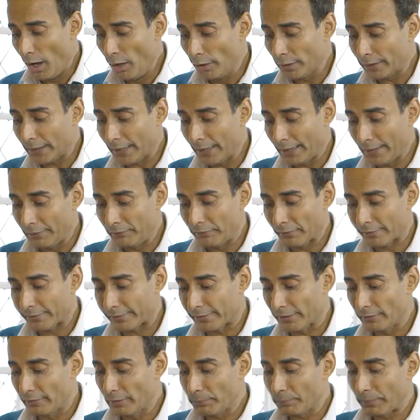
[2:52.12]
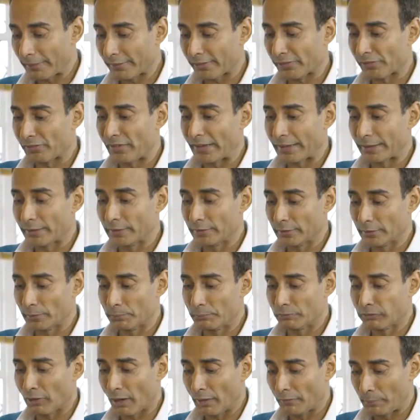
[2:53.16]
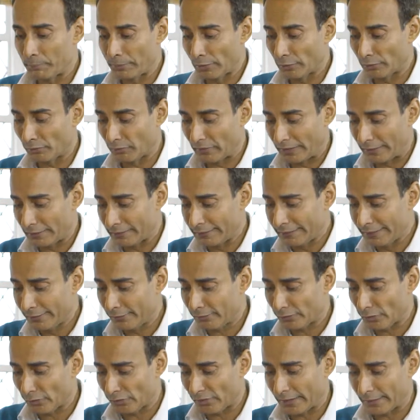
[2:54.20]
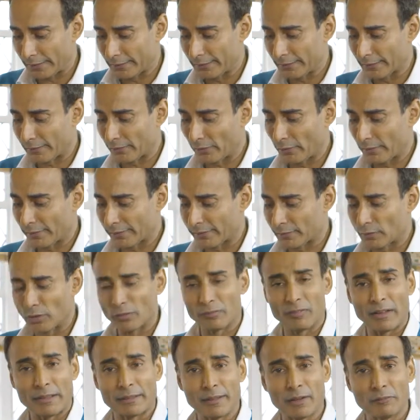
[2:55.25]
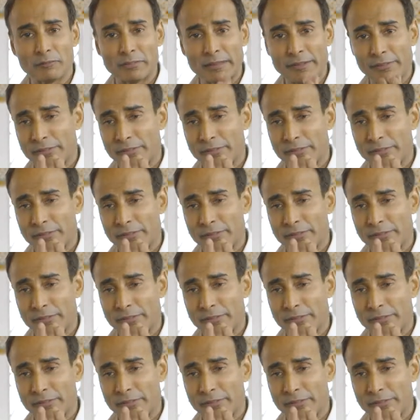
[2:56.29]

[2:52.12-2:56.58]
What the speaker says: Okay, the syrup has thickened rather beautifully. It needs to thicken, so it's got that lovely